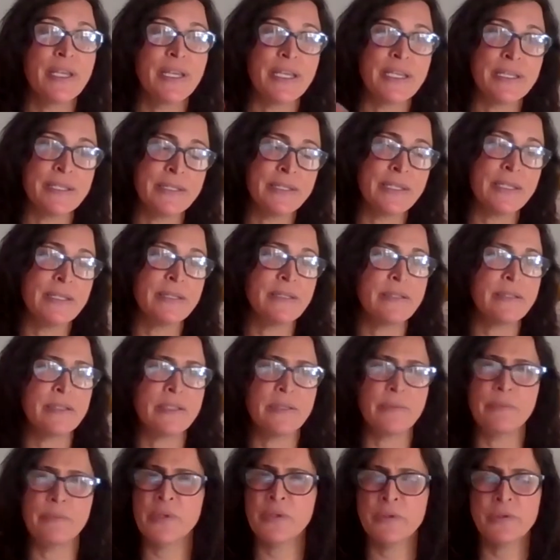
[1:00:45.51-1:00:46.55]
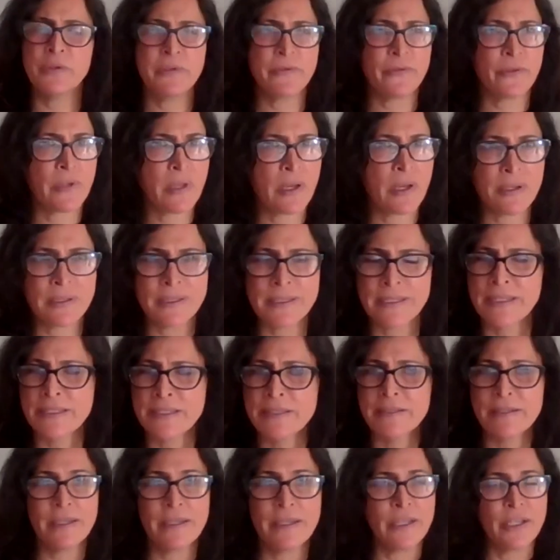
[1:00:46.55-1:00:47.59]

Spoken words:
His sister's a beautiful artist.